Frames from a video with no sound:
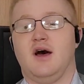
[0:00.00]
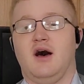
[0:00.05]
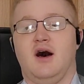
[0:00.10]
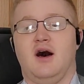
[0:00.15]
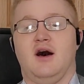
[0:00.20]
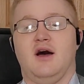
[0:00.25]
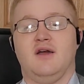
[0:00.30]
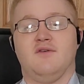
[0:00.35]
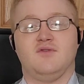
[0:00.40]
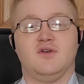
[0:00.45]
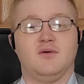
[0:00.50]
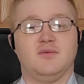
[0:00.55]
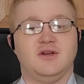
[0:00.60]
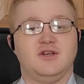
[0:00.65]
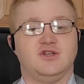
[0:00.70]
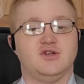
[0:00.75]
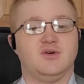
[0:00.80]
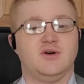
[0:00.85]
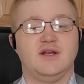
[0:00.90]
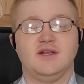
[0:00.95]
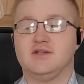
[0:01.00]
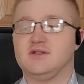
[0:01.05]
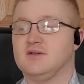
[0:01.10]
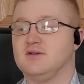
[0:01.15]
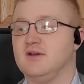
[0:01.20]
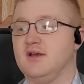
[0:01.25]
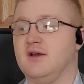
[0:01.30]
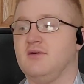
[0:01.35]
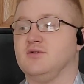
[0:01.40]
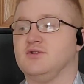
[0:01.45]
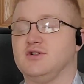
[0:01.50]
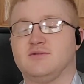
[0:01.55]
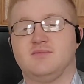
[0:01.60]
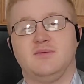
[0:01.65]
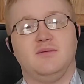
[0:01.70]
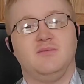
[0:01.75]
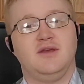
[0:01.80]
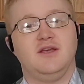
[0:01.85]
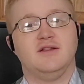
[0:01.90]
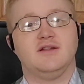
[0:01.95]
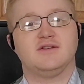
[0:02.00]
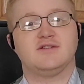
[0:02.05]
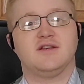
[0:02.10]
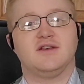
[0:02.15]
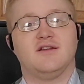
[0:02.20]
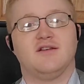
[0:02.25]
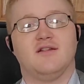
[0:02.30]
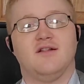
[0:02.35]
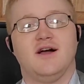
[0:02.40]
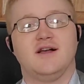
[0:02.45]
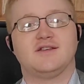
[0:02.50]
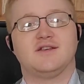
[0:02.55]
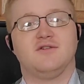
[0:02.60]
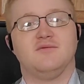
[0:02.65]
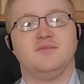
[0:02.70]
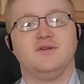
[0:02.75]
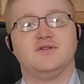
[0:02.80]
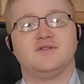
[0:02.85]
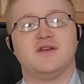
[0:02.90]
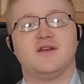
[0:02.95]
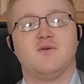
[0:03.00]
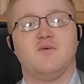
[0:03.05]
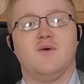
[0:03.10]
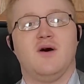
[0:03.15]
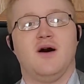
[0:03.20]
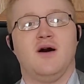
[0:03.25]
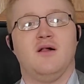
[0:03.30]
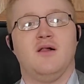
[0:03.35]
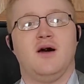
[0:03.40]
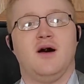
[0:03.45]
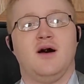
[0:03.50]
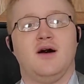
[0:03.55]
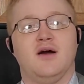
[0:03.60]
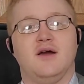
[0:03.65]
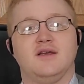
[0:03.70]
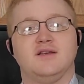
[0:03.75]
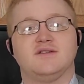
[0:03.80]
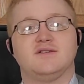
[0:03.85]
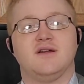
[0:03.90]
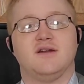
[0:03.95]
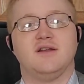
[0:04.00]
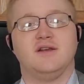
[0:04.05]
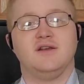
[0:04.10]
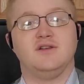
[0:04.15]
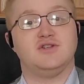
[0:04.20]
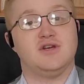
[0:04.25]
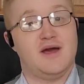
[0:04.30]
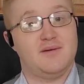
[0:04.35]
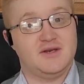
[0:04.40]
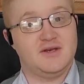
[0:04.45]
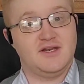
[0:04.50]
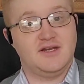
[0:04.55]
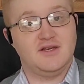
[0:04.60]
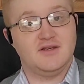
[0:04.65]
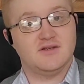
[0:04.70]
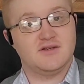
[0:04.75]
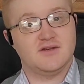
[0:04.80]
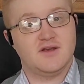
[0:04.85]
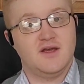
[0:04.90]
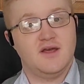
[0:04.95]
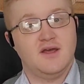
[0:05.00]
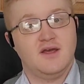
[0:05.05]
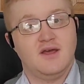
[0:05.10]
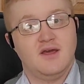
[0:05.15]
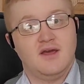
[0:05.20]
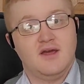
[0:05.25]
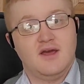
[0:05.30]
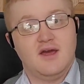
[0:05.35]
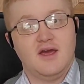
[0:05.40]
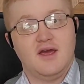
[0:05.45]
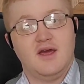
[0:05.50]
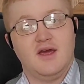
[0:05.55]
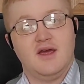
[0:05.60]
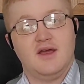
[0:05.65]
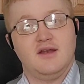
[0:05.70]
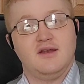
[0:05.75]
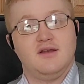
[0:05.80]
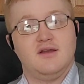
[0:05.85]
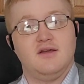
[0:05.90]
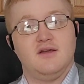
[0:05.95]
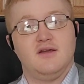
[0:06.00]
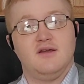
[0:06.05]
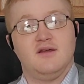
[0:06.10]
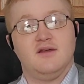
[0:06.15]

If nobody joins, it will just be me listening to classical music while I study Japanese. And